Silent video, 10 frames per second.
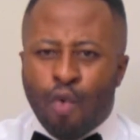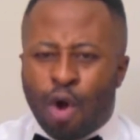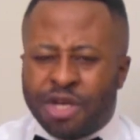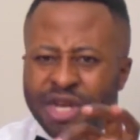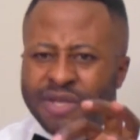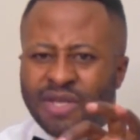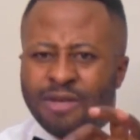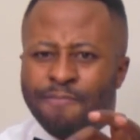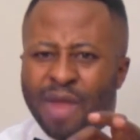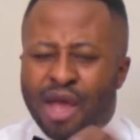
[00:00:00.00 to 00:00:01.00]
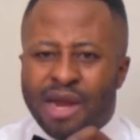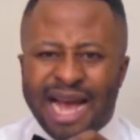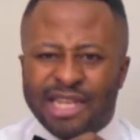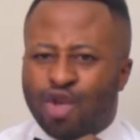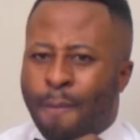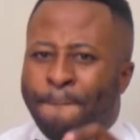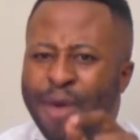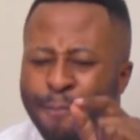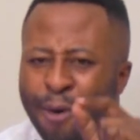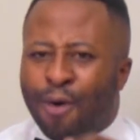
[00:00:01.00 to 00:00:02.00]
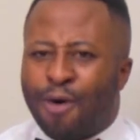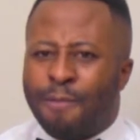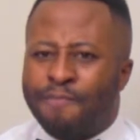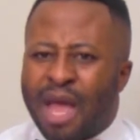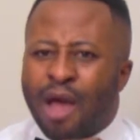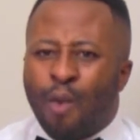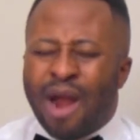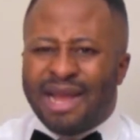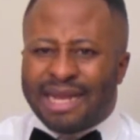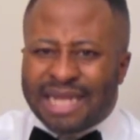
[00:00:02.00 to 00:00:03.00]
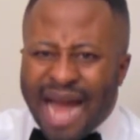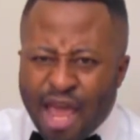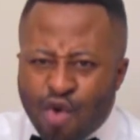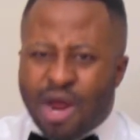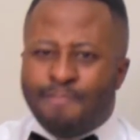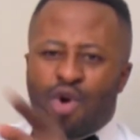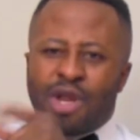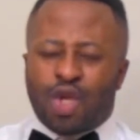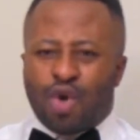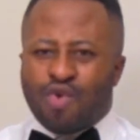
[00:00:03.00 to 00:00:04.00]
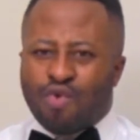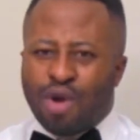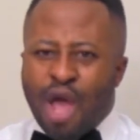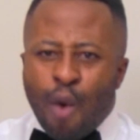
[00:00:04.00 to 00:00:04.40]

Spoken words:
Watch this. There are some people, when they tie you, they monitor you.